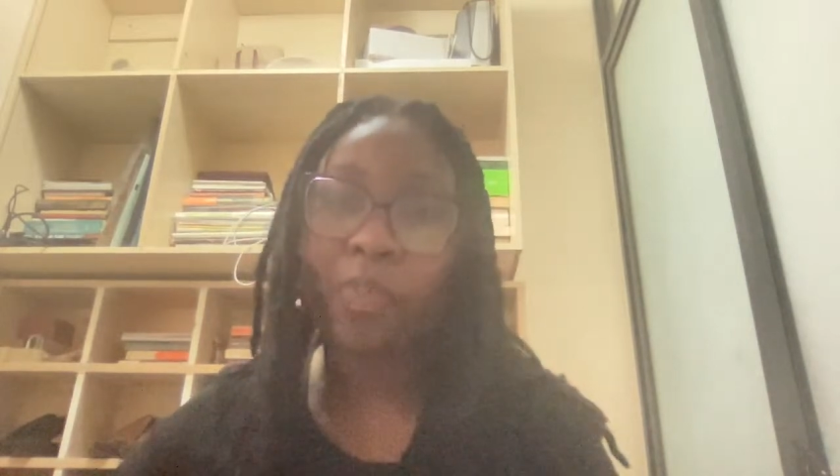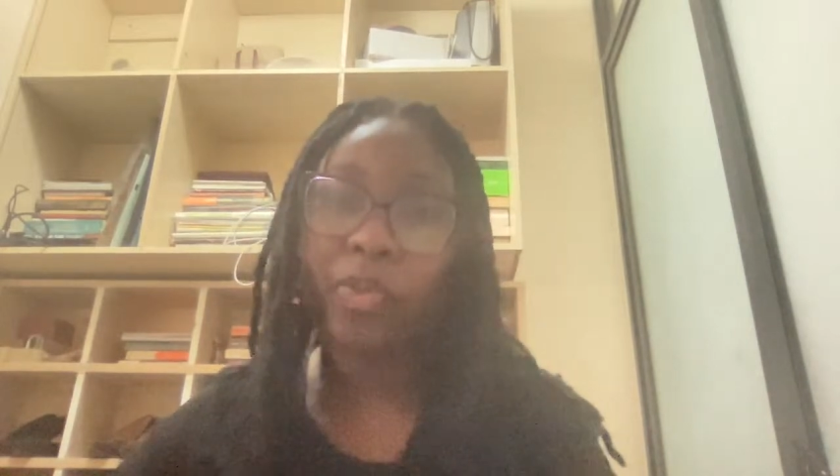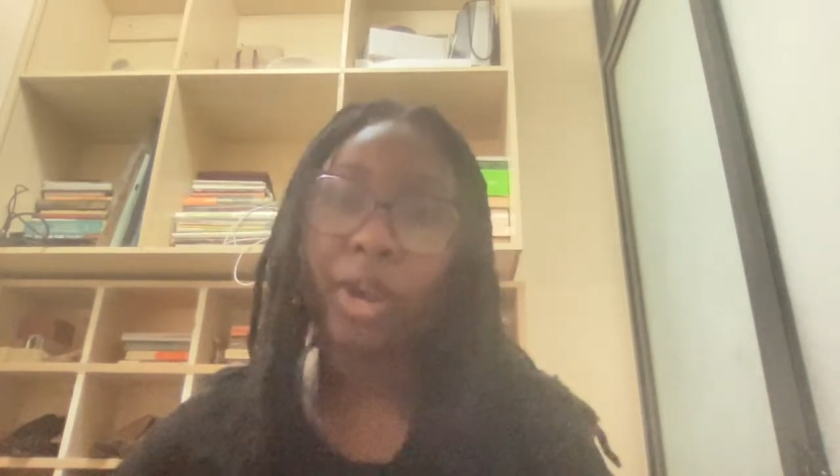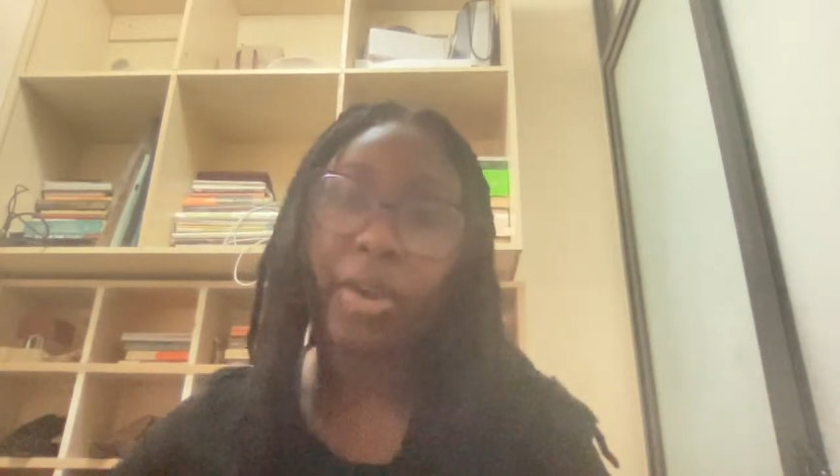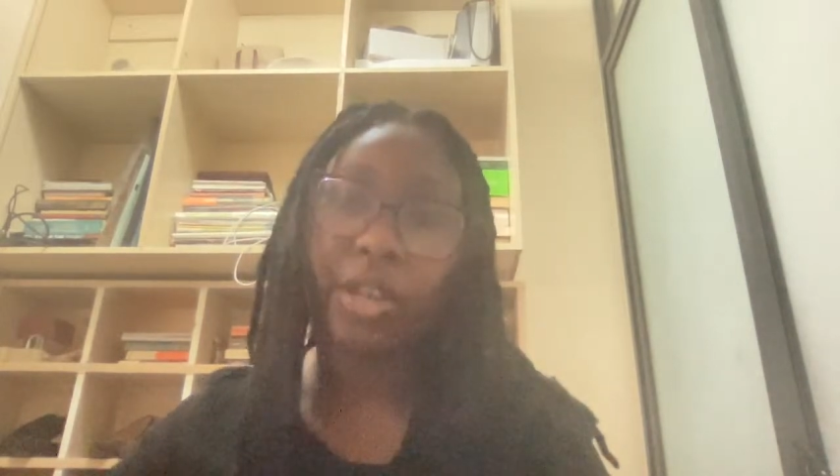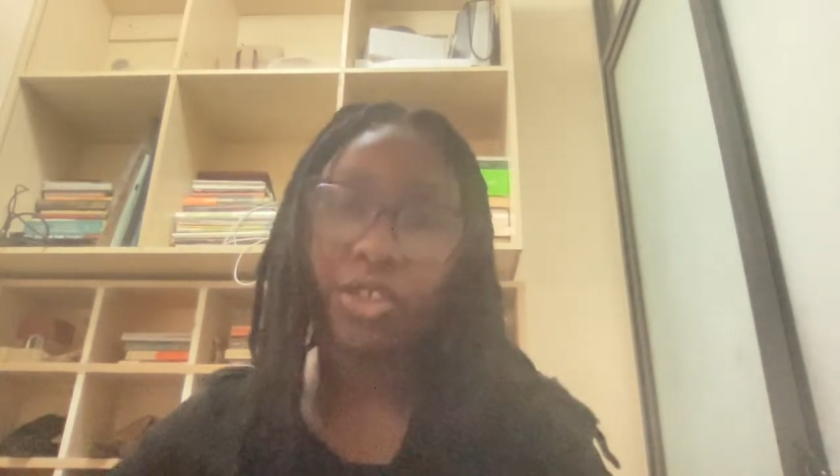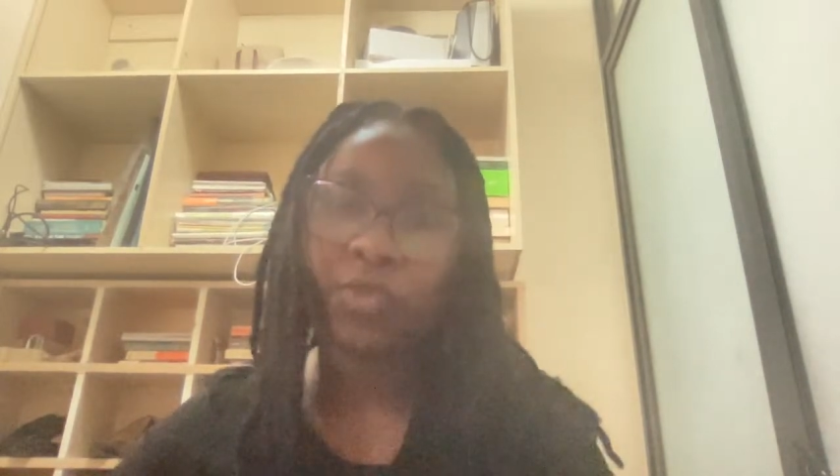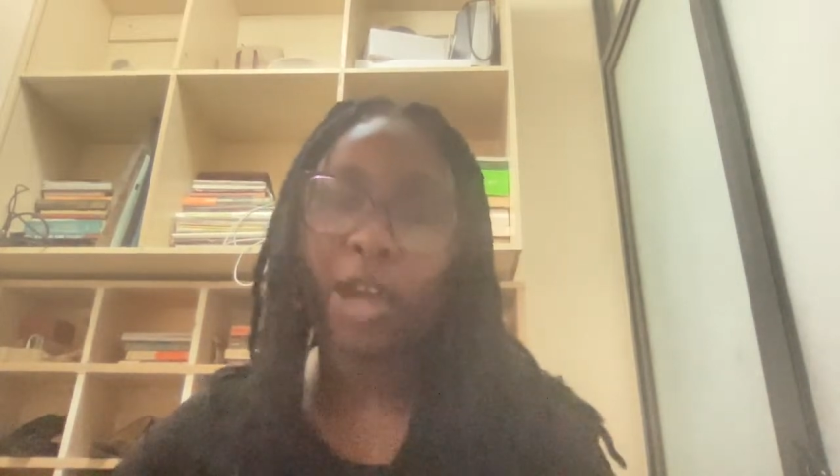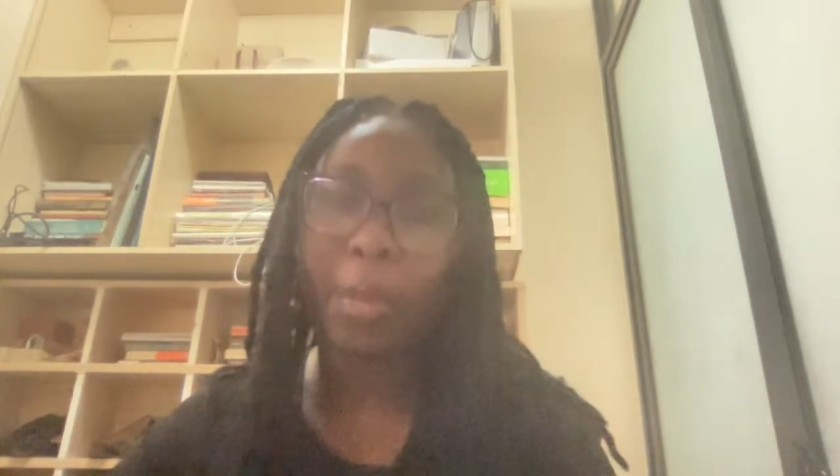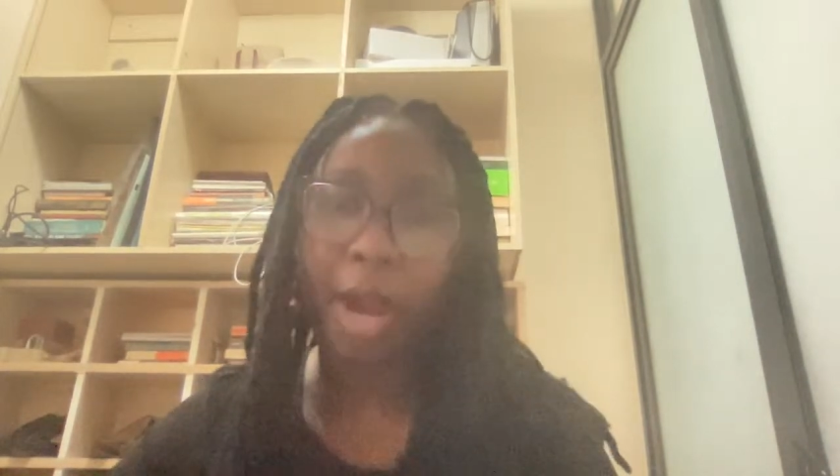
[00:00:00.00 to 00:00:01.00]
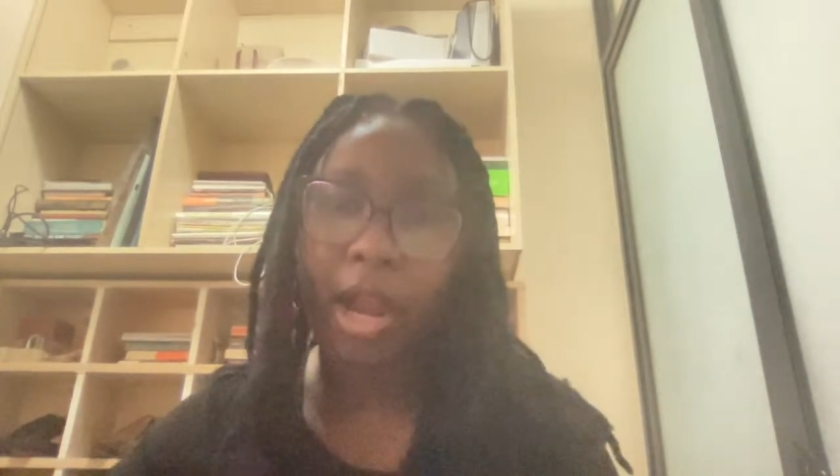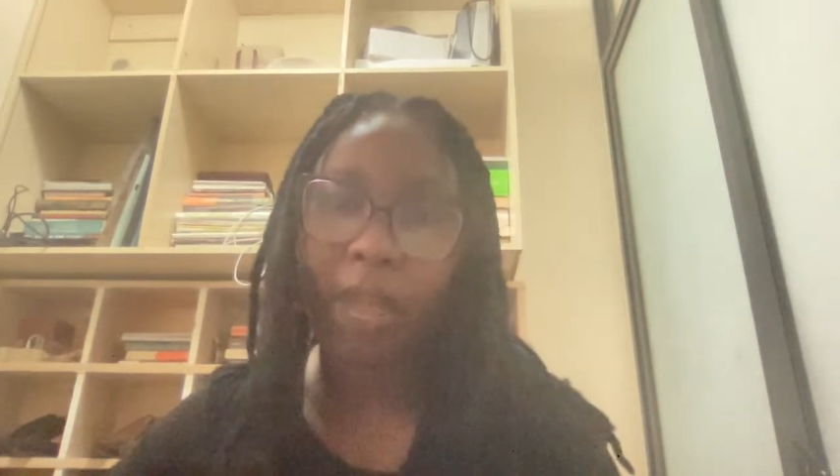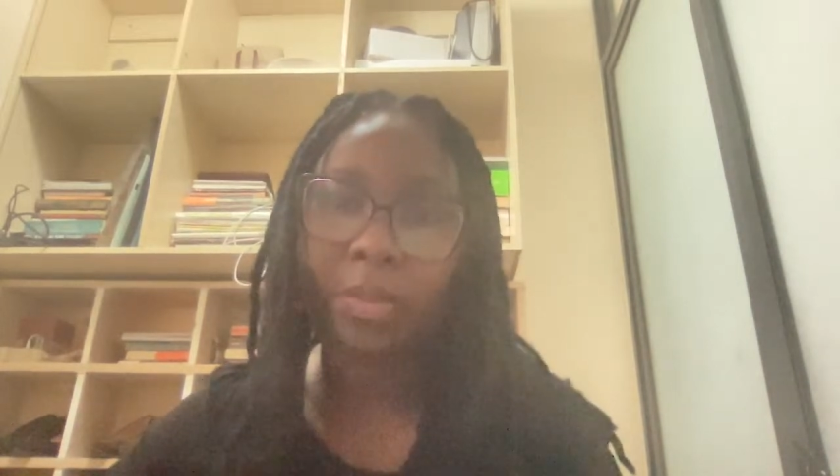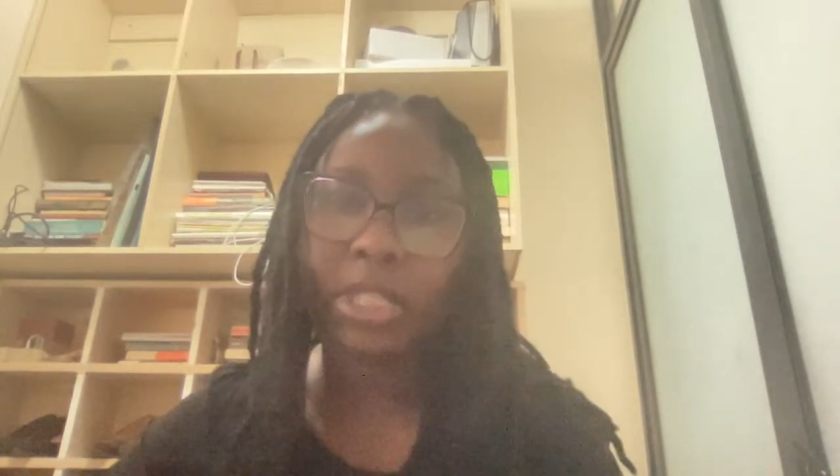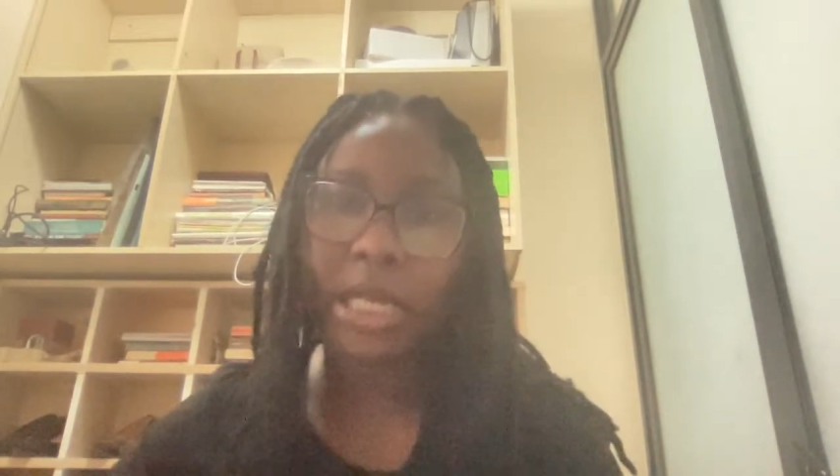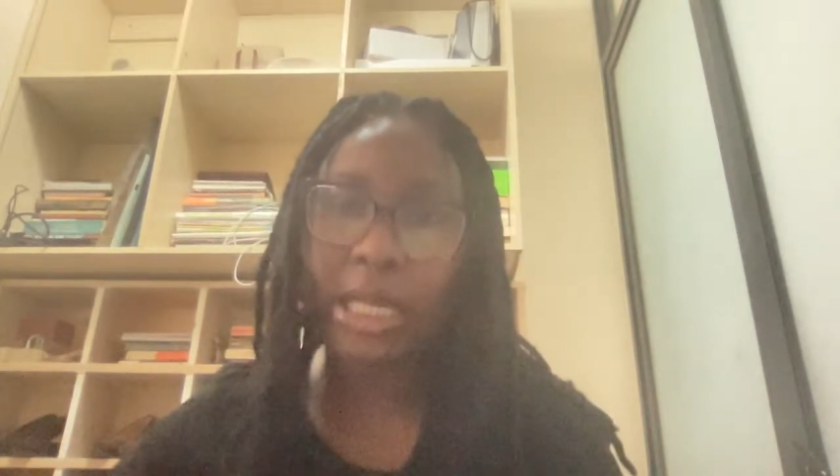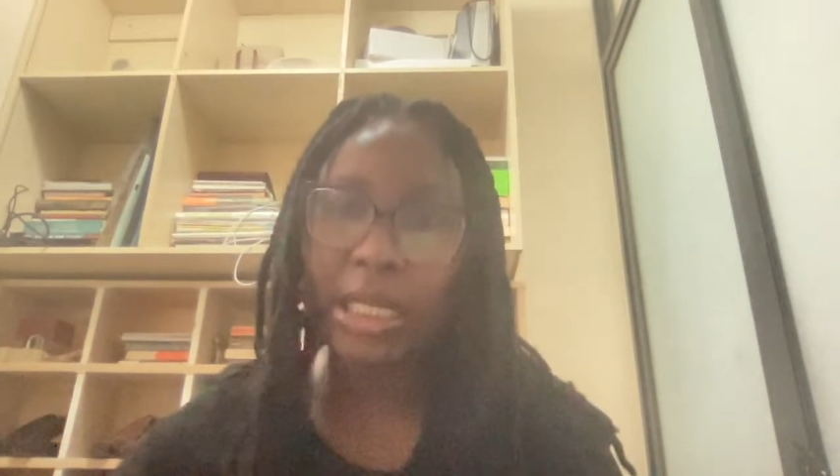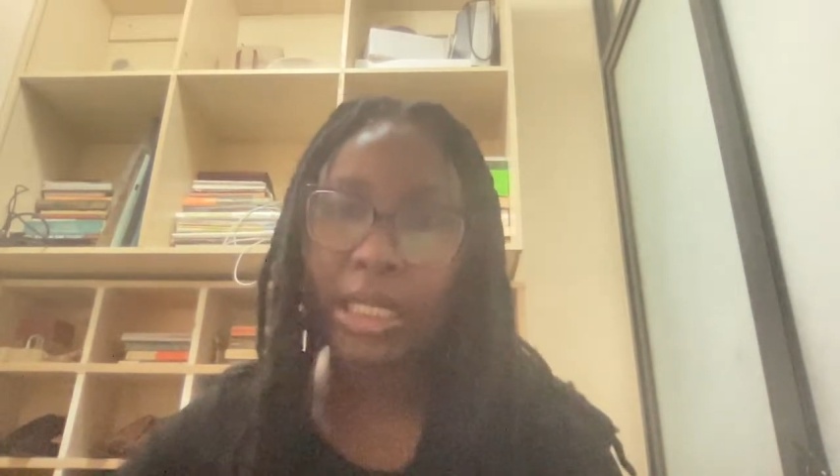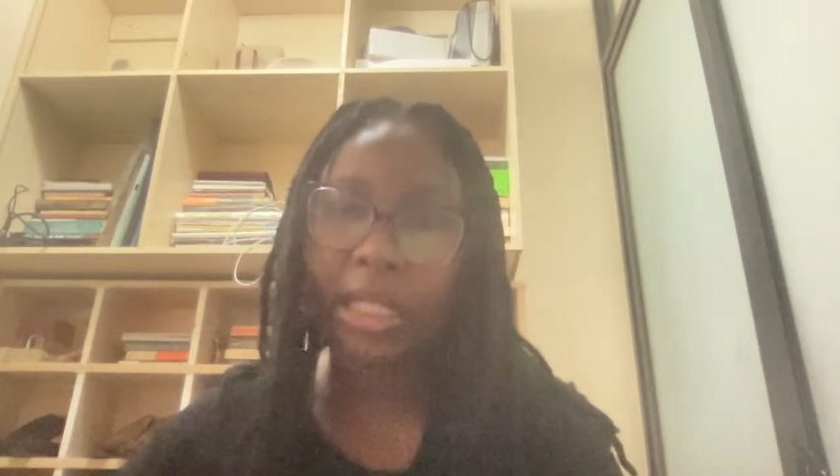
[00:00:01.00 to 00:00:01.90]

brokerage firm comes in.